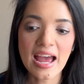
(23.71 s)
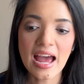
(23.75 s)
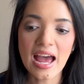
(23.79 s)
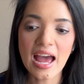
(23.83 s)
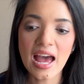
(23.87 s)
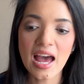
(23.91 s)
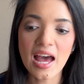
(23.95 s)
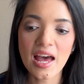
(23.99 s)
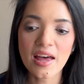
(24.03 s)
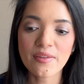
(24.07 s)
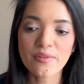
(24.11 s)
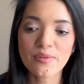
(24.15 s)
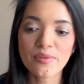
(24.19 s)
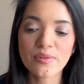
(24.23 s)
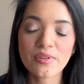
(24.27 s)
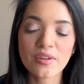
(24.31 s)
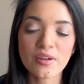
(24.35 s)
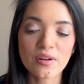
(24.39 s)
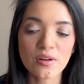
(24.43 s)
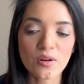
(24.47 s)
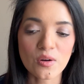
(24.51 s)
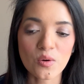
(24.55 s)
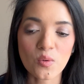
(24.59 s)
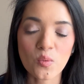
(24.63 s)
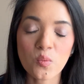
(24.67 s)
and
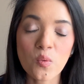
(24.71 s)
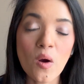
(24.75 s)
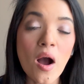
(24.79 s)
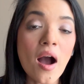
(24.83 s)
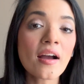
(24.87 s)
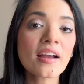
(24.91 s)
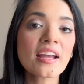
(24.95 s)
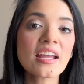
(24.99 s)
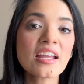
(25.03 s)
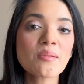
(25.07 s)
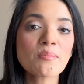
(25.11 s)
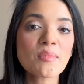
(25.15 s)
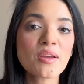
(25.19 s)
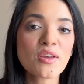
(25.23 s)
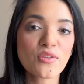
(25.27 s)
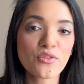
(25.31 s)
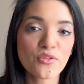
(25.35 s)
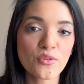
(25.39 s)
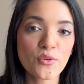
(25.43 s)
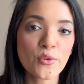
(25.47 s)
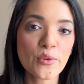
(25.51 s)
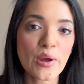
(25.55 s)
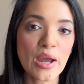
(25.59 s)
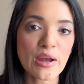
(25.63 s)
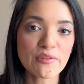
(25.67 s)
they're walking me
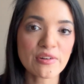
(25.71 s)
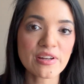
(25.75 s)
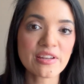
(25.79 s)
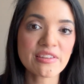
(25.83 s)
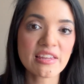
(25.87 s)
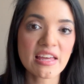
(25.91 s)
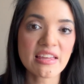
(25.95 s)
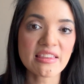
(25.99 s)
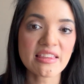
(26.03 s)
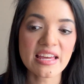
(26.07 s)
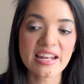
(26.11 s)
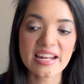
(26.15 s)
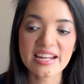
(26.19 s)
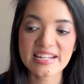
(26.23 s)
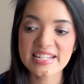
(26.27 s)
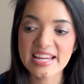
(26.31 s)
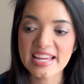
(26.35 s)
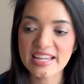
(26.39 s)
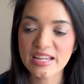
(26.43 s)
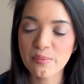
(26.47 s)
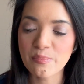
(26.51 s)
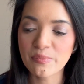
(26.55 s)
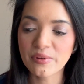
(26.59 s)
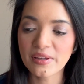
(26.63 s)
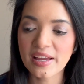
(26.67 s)
through everything that had
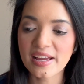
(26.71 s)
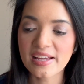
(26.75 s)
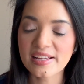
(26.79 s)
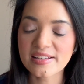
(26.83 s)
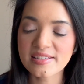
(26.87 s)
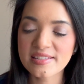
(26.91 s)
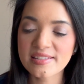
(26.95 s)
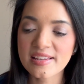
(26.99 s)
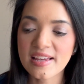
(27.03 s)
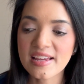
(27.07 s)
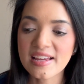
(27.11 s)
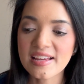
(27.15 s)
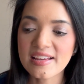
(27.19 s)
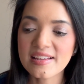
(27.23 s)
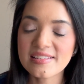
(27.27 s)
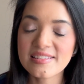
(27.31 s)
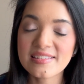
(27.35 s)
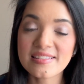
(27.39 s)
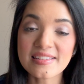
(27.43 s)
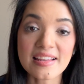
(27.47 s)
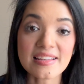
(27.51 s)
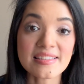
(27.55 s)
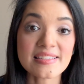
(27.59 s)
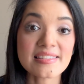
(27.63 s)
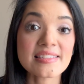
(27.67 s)
taken place
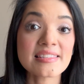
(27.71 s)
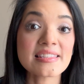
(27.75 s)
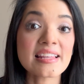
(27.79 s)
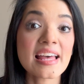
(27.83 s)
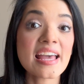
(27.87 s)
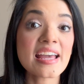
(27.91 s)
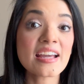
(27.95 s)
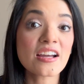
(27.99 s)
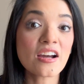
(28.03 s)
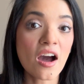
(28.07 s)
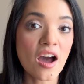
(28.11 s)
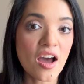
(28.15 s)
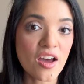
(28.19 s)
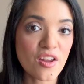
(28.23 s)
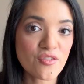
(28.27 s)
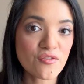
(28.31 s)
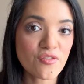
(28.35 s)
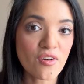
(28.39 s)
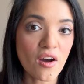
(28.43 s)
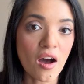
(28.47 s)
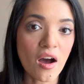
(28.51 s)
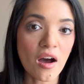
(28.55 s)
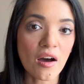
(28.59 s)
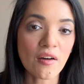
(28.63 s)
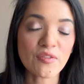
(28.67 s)
since they got
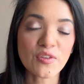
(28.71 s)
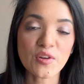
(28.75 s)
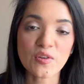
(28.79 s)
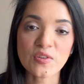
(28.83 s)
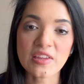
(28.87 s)
involved.